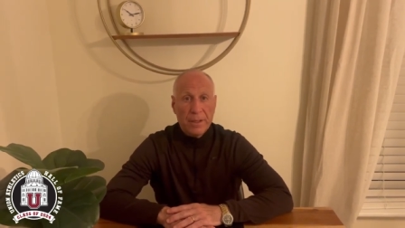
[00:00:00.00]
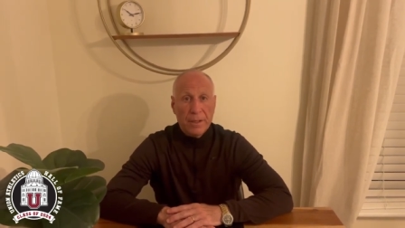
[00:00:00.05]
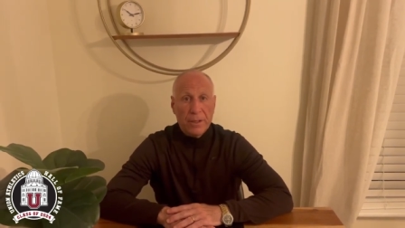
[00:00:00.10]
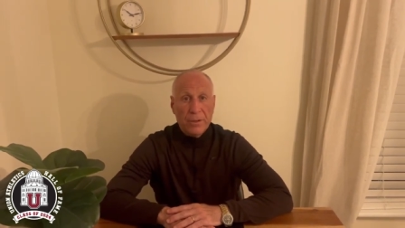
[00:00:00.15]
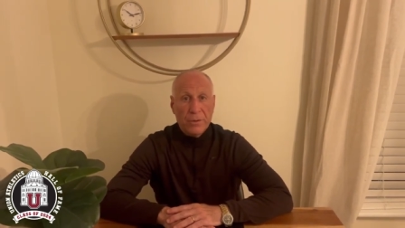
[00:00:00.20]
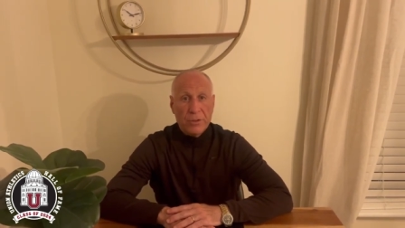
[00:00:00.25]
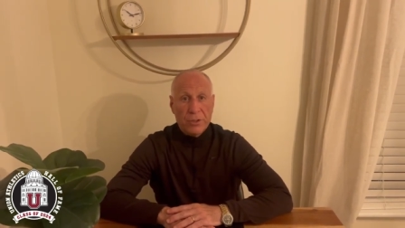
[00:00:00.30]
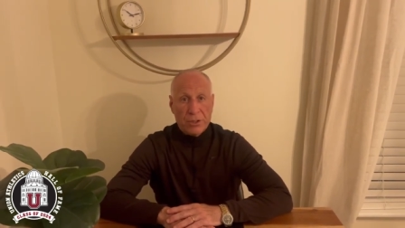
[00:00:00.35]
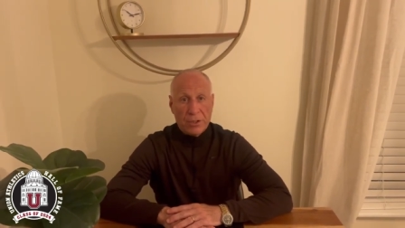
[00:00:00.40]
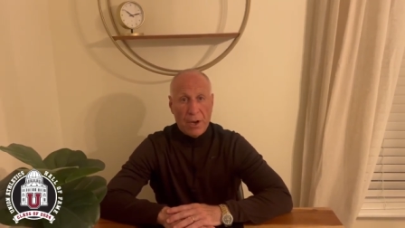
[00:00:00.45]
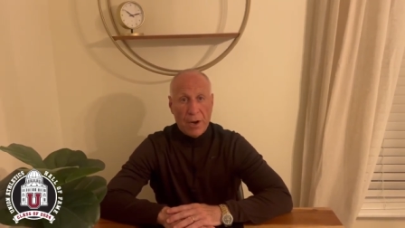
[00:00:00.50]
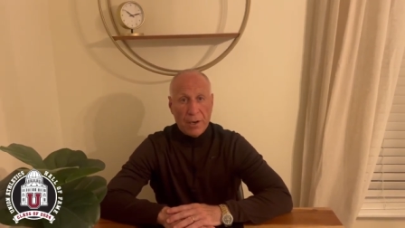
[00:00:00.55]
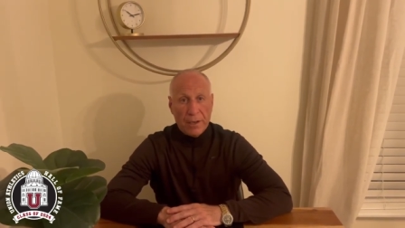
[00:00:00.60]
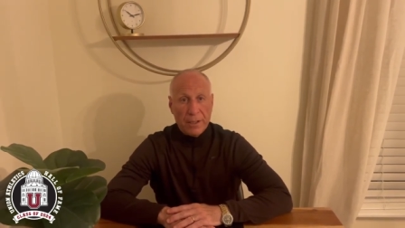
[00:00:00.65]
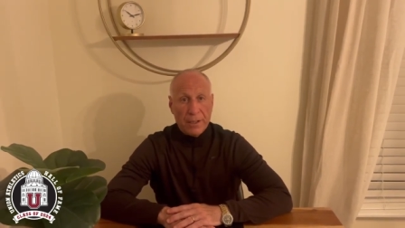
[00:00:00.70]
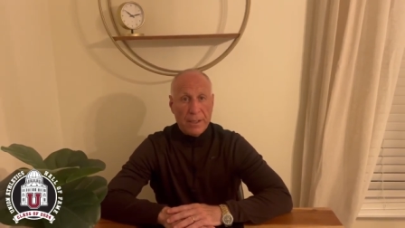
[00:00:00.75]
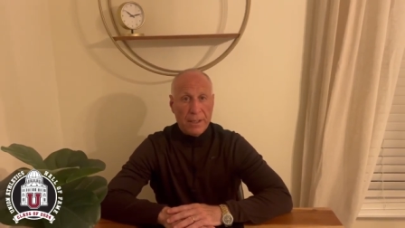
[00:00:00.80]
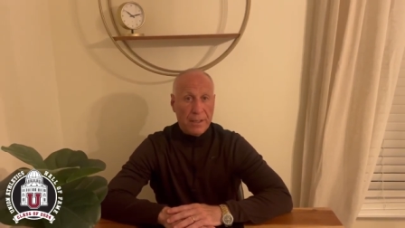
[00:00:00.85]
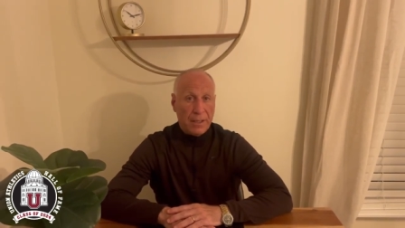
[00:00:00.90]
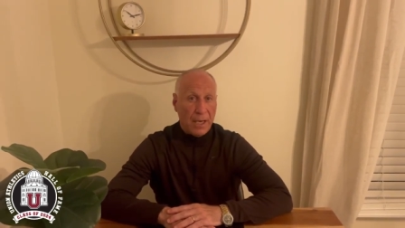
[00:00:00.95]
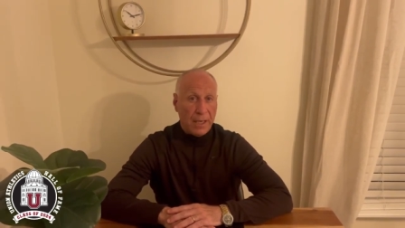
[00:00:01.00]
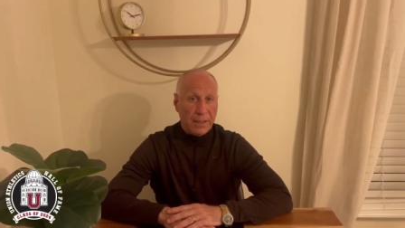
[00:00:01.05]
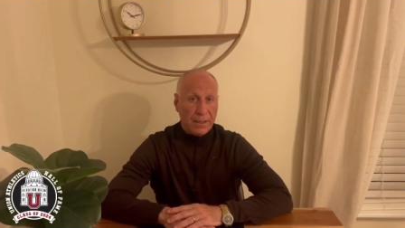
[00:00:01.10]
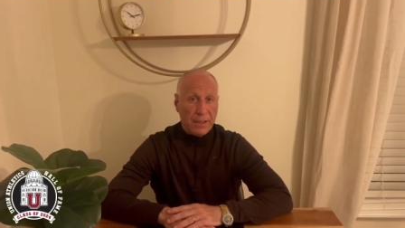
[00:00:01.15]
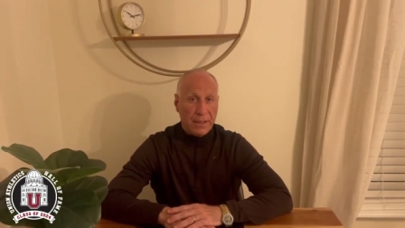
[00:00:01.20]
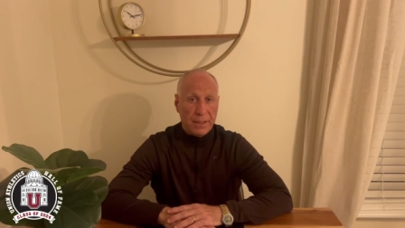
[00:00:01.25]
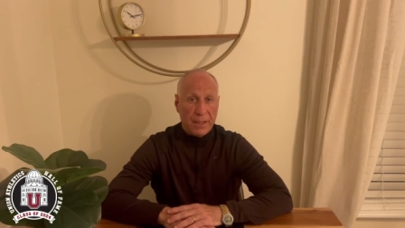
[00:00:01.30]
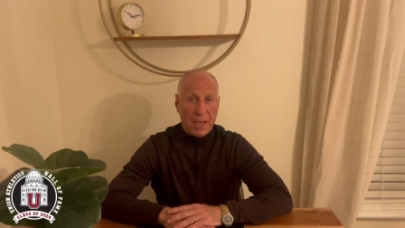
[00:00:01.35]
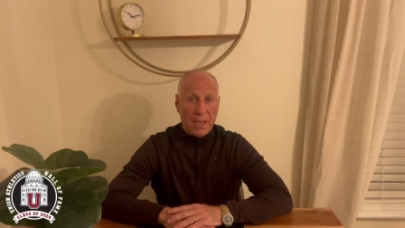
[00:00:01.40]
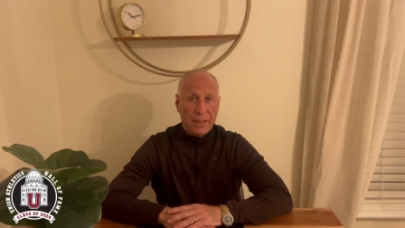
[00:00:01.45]
You started in
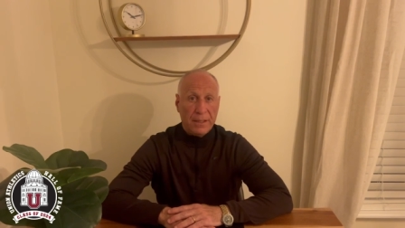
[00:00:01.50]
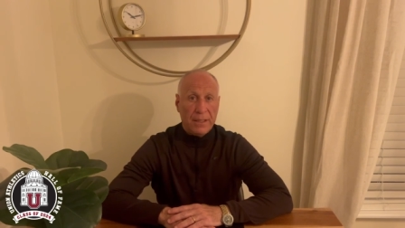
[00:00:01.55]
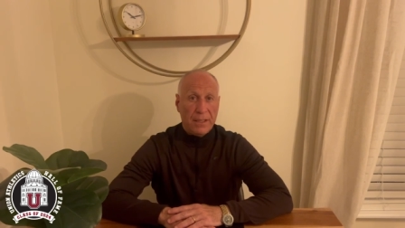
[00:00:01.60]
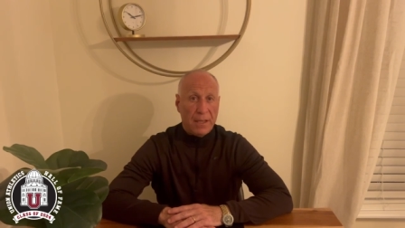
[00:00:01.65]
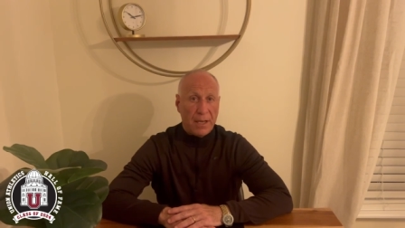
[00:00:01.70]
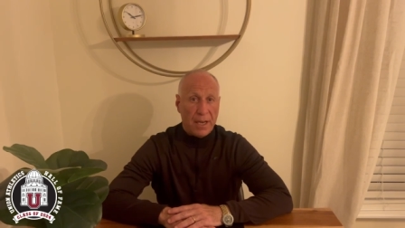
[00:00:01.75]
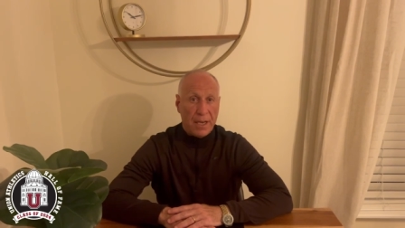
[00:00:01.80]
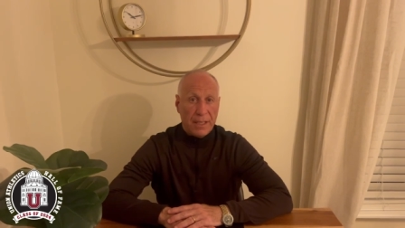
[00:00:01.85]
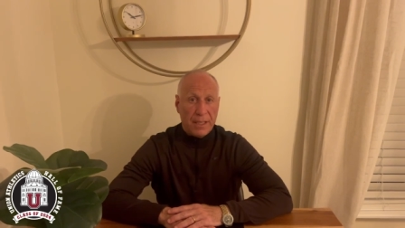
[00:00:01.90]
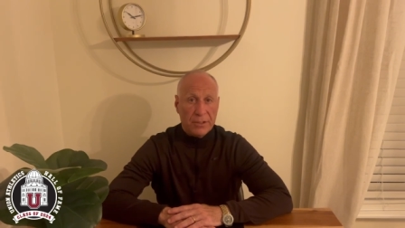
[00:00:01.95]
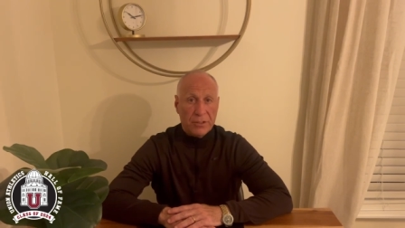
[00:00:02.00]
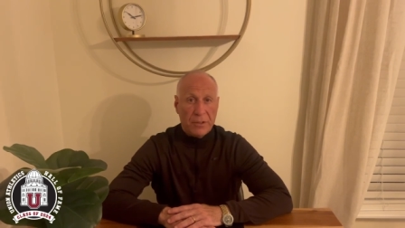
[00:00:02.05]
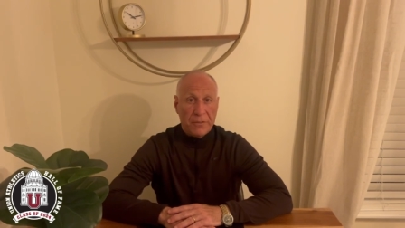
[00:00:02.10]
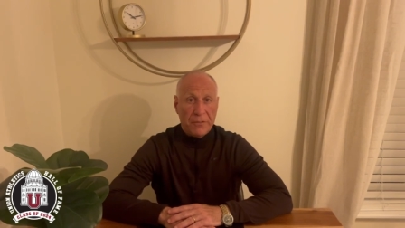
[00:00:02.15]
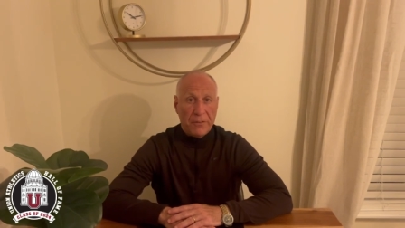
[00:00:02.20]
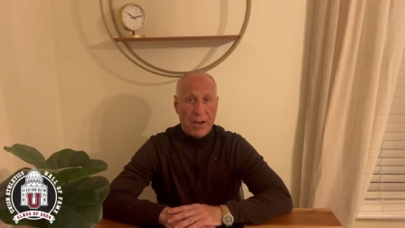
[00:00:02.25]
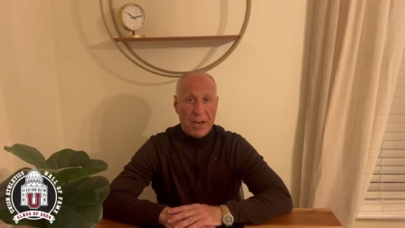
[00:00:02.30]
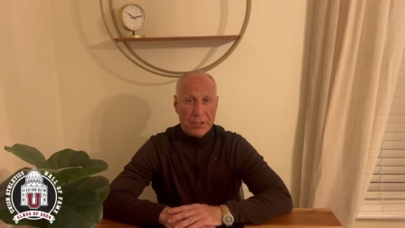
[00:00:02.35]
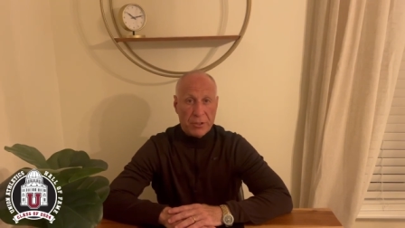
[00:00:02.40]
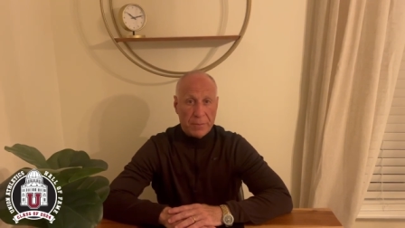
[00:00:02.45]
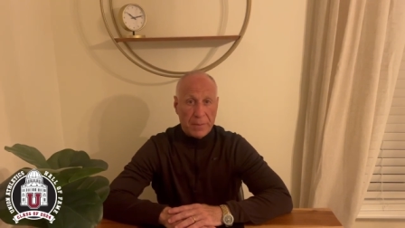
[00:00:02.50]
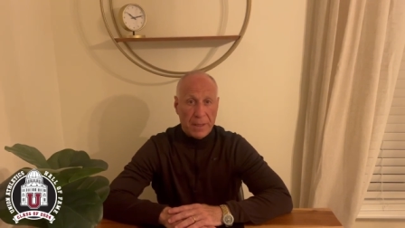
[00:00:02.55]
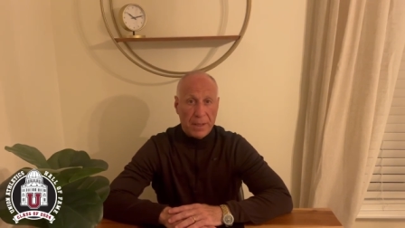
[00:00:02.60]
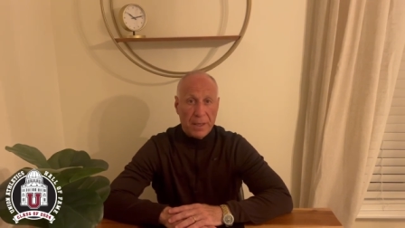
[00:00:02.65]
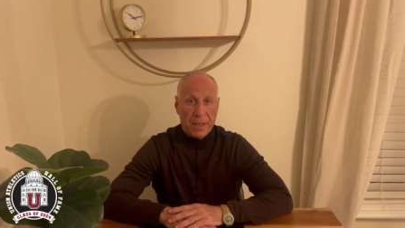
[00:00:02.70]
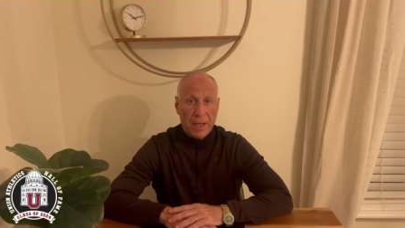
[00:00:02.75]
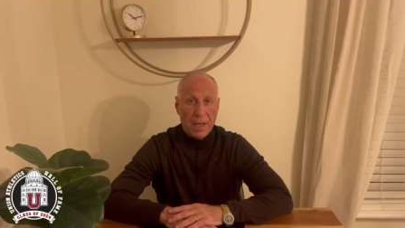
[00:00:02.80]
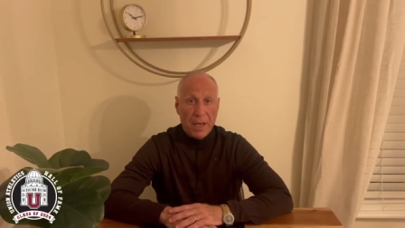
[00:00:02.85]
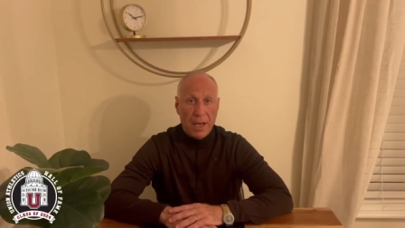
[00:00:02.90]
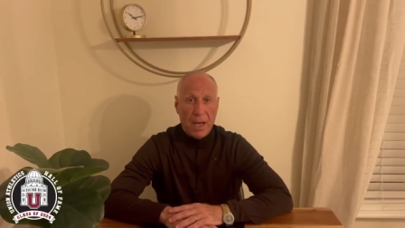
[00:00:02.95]
1999 as a freshman